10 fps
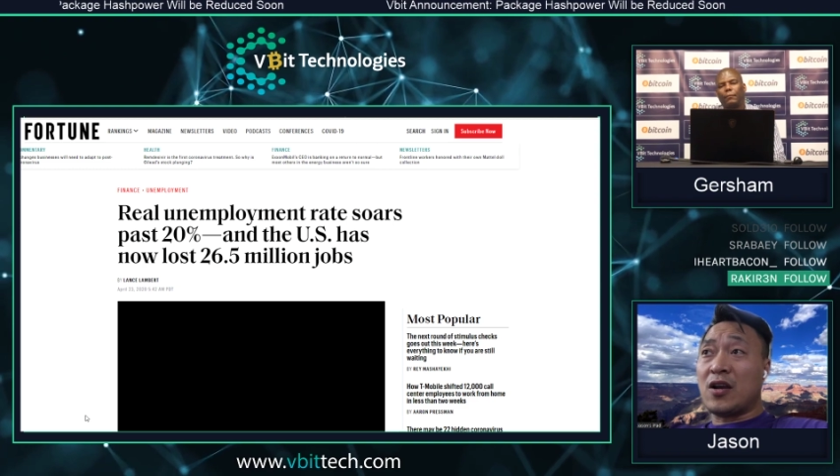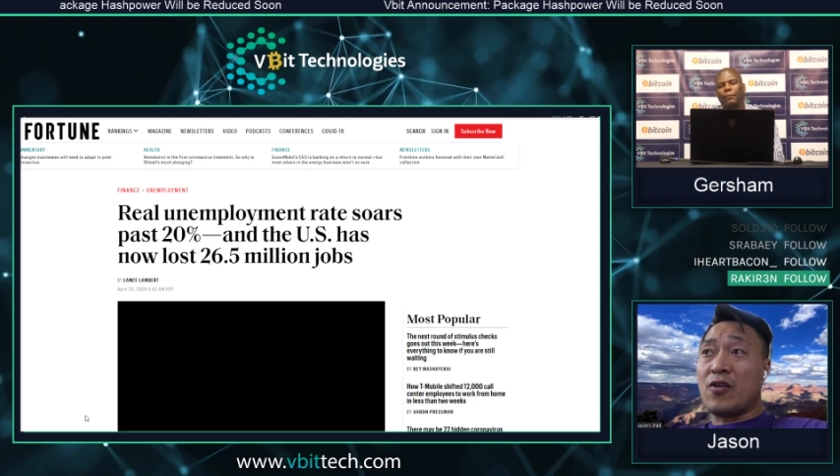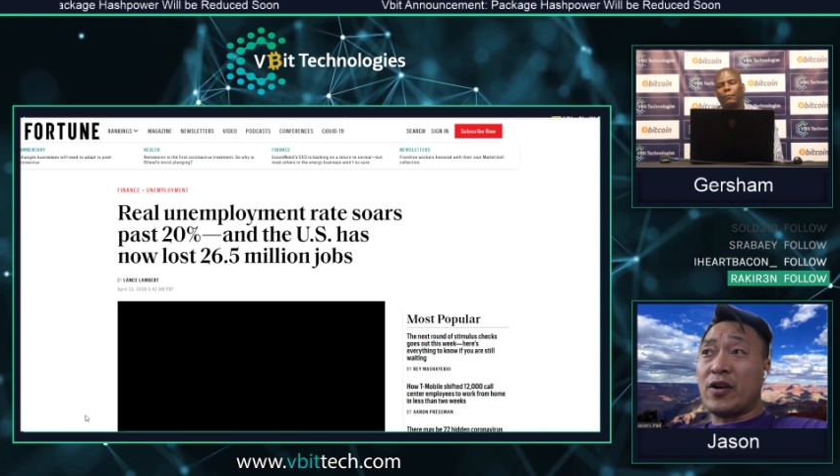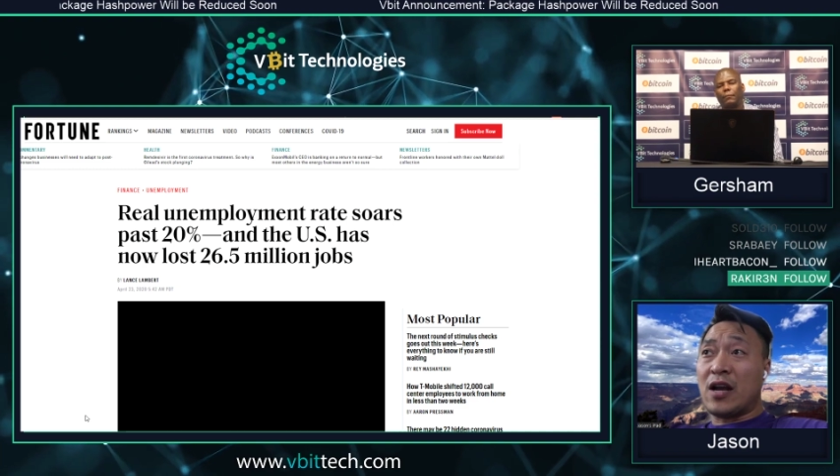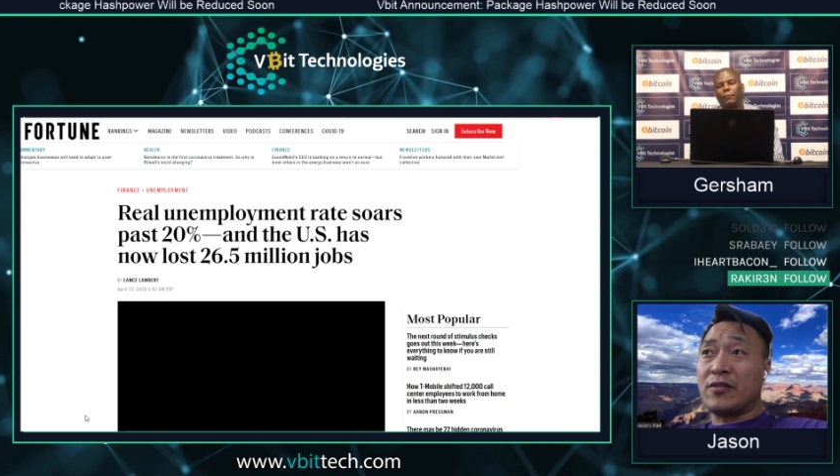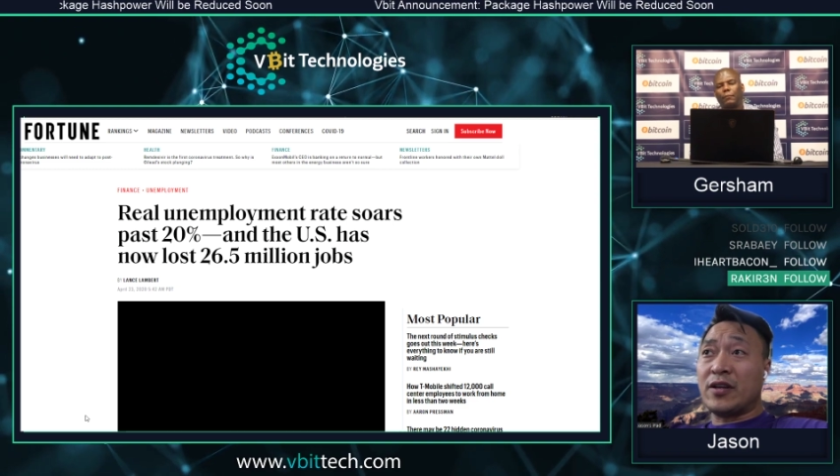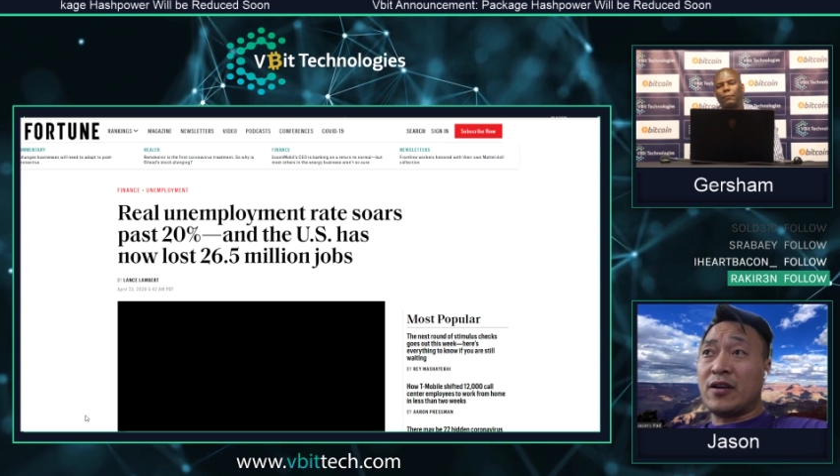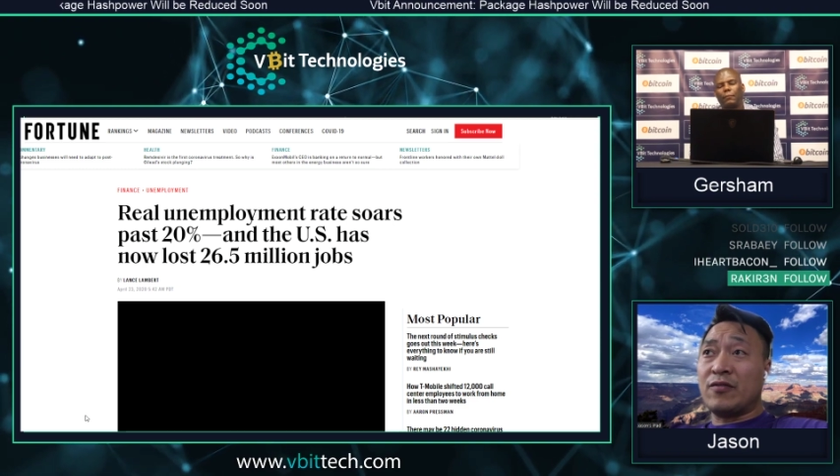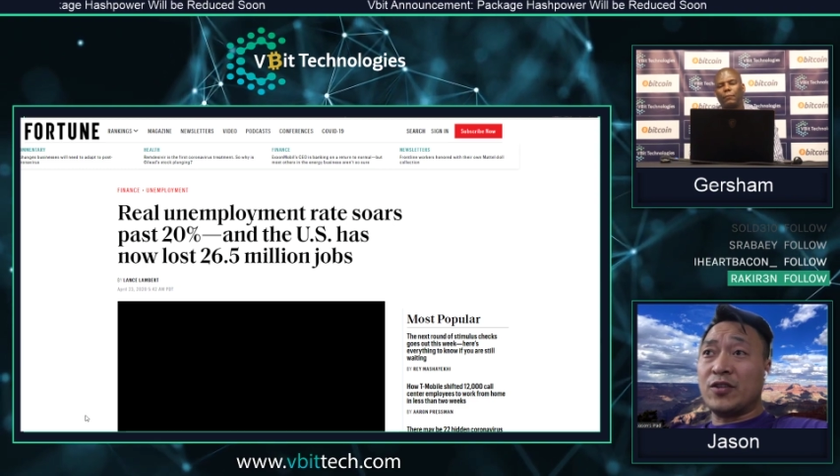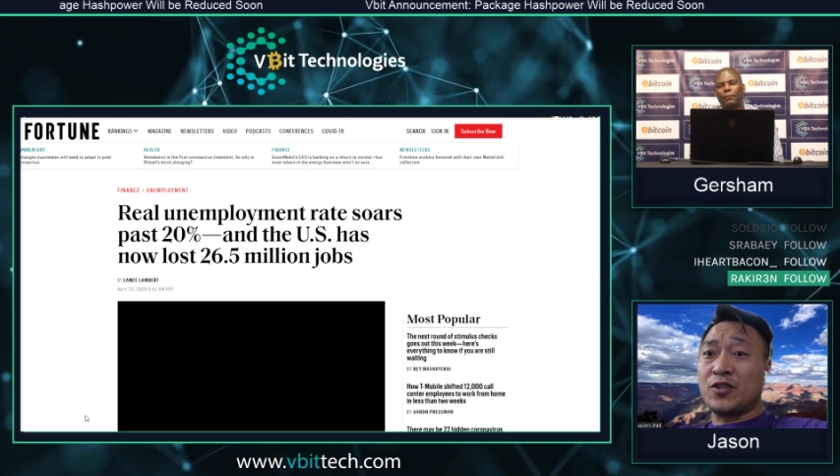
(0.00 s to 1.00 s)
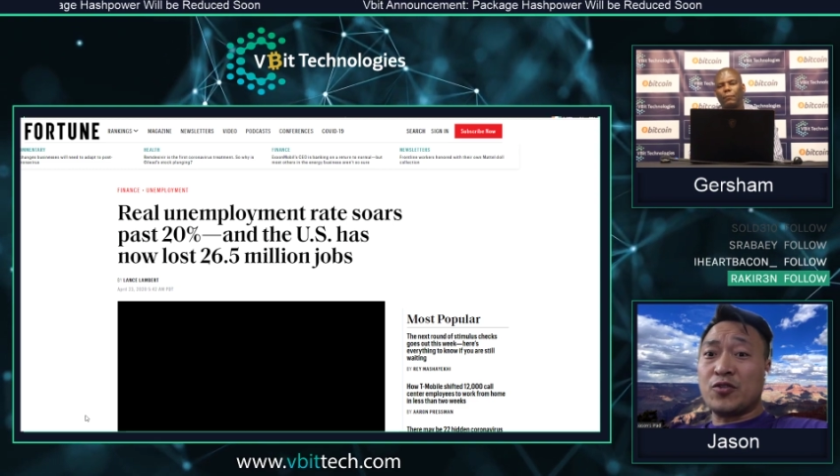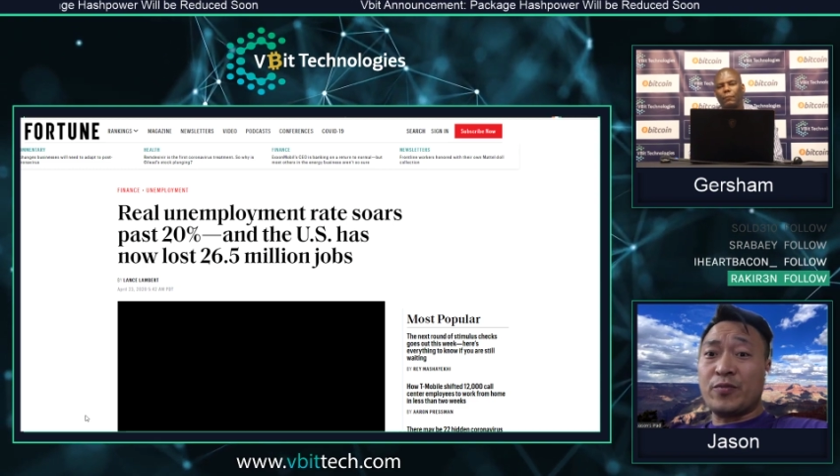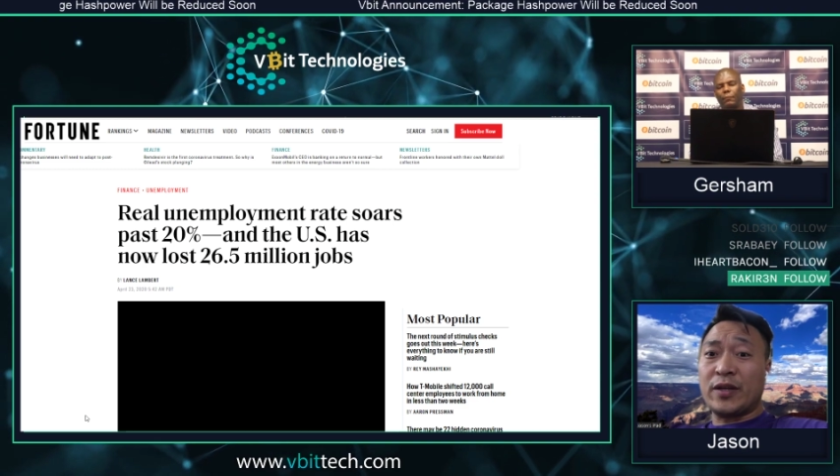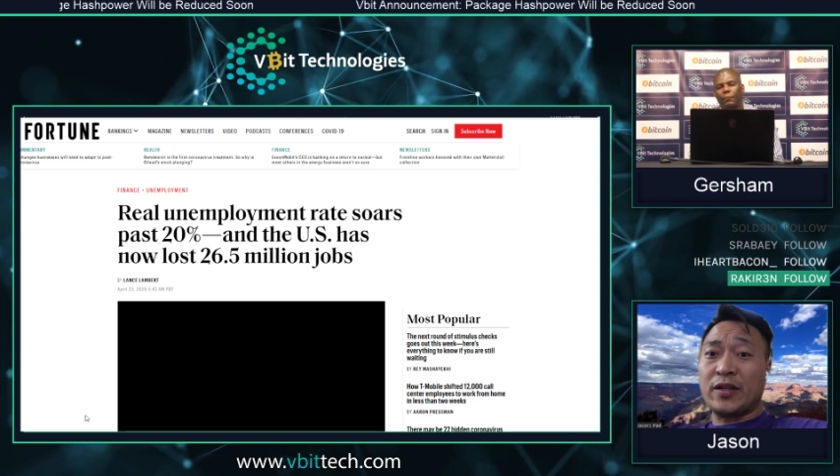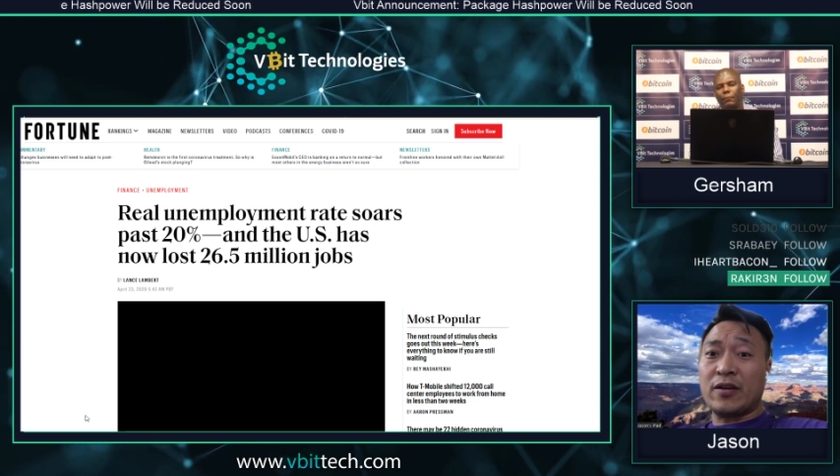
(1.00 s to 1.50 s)
going out there and
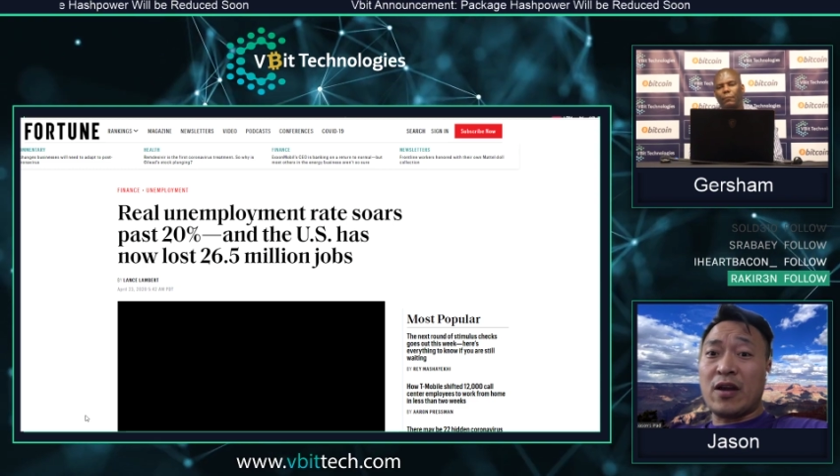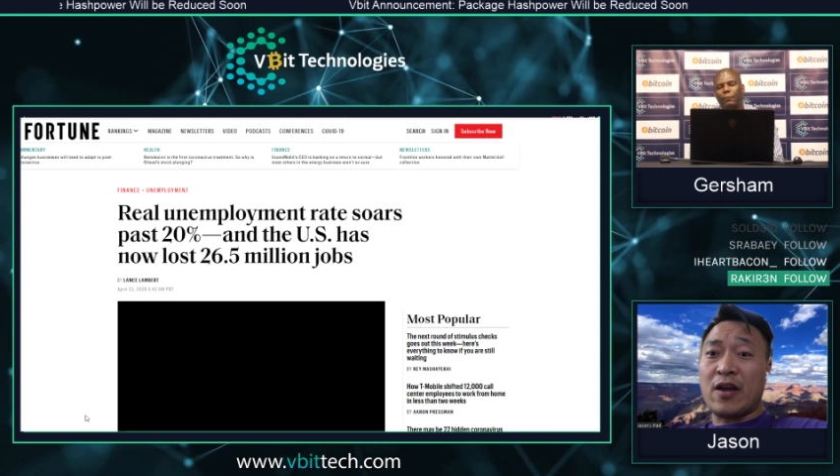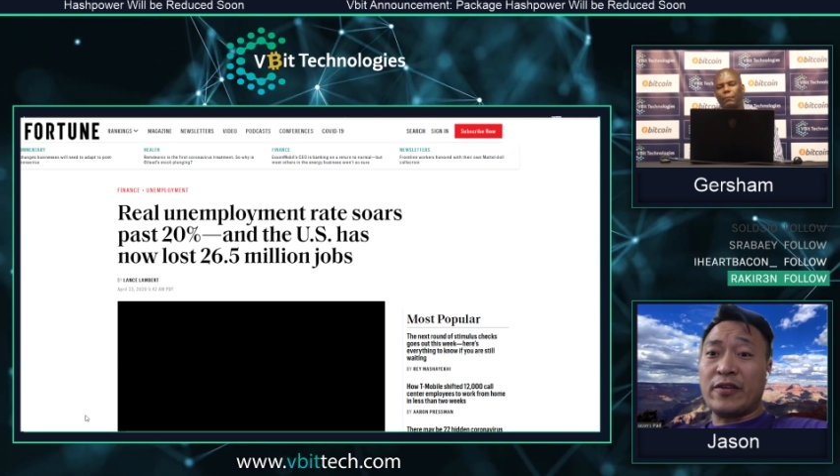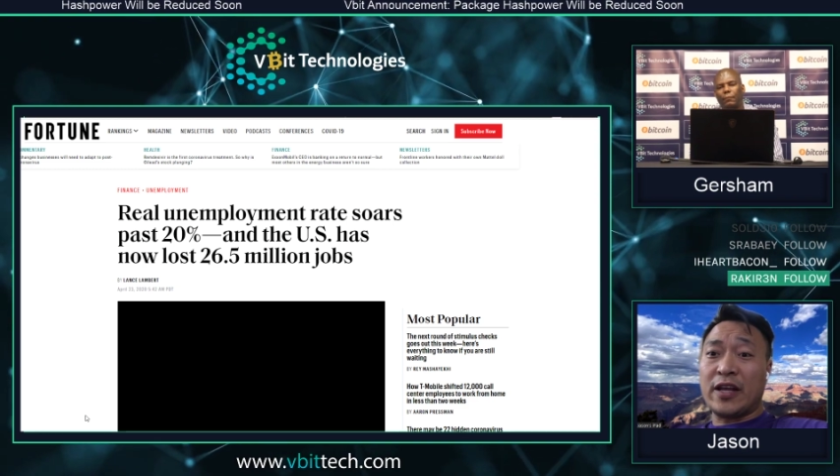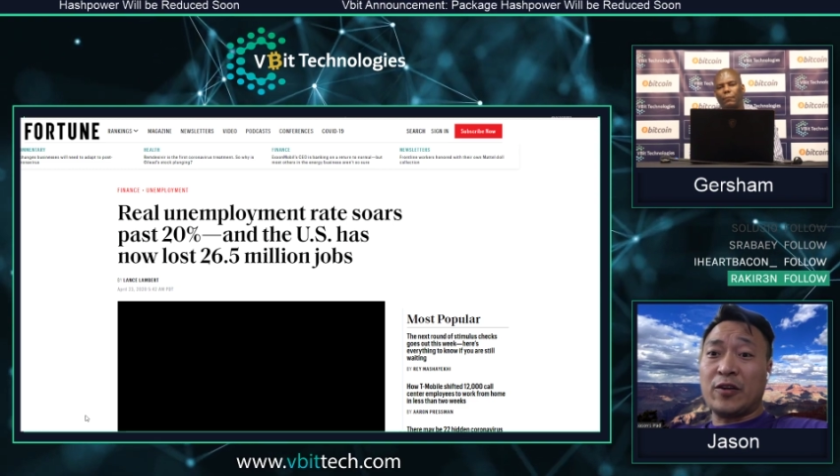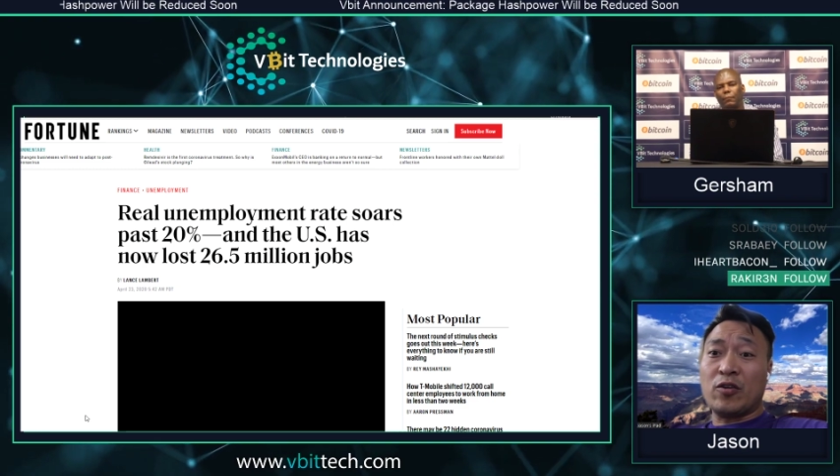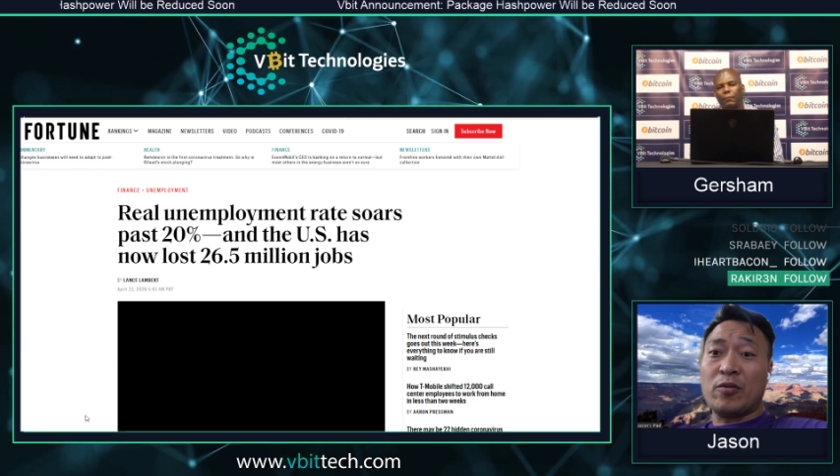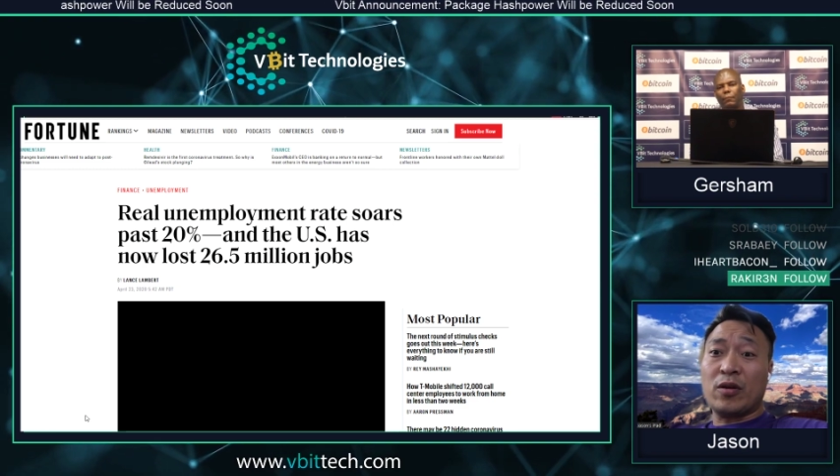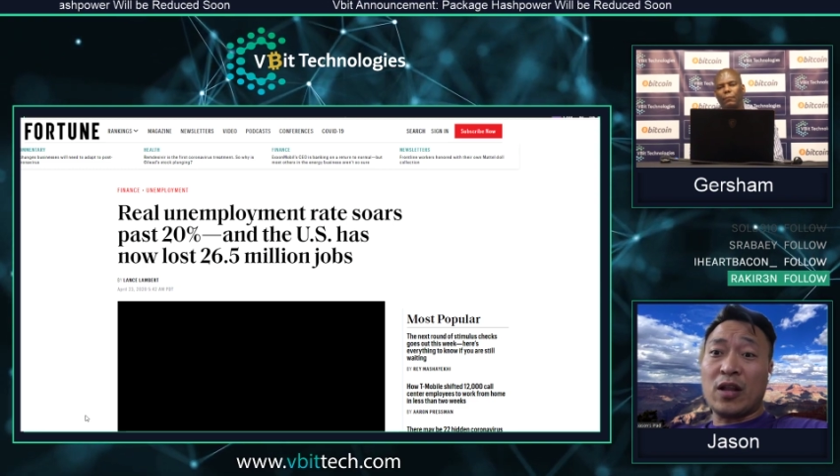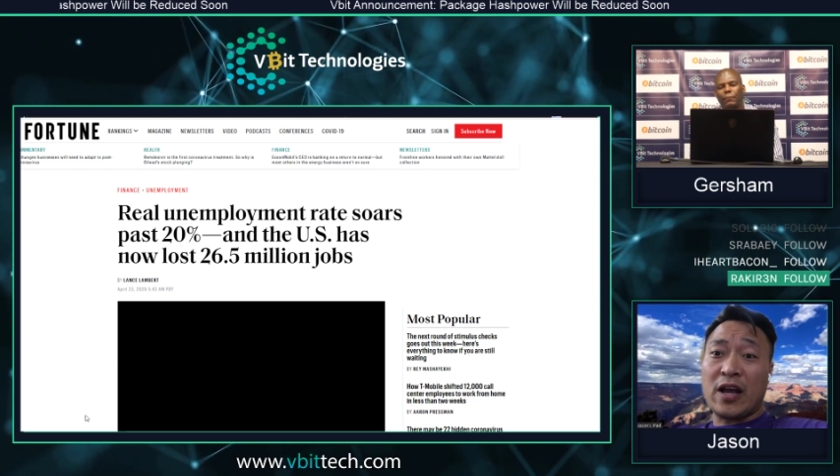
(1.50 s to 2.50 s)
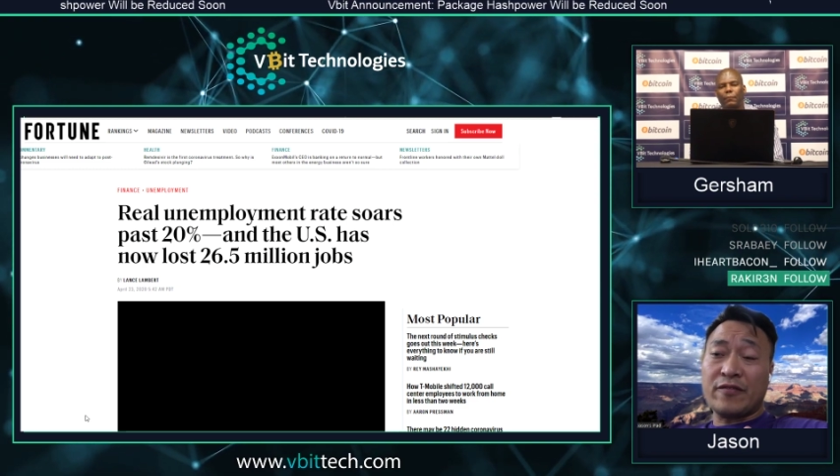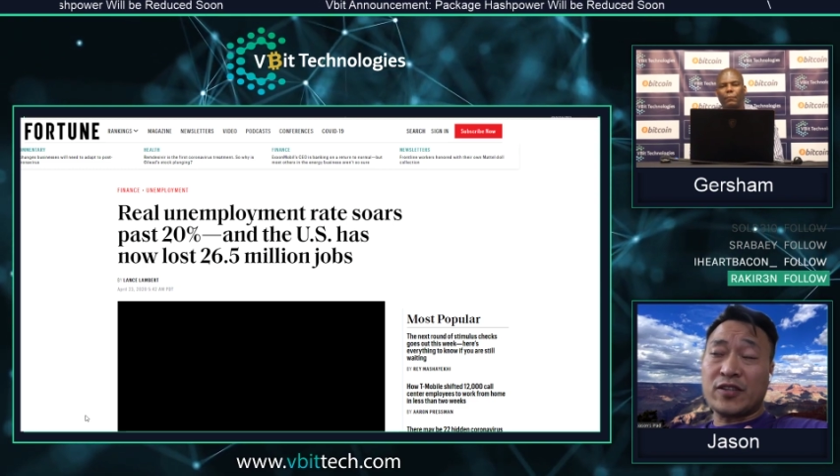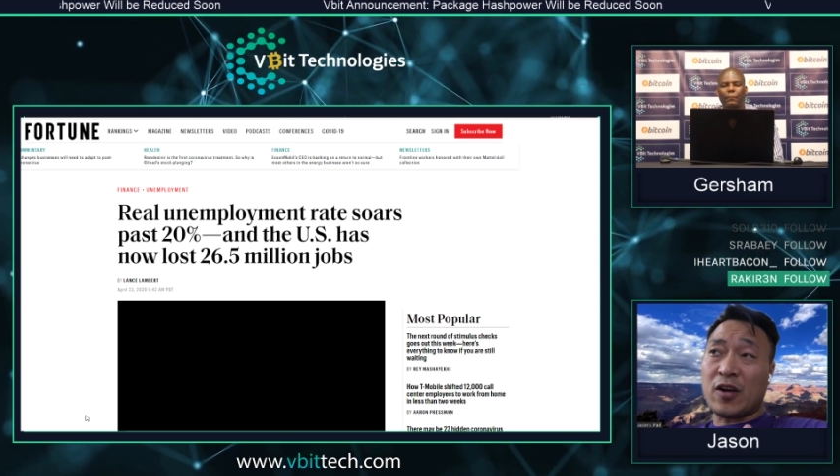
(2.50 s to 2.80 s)
resuming their everyday normal life.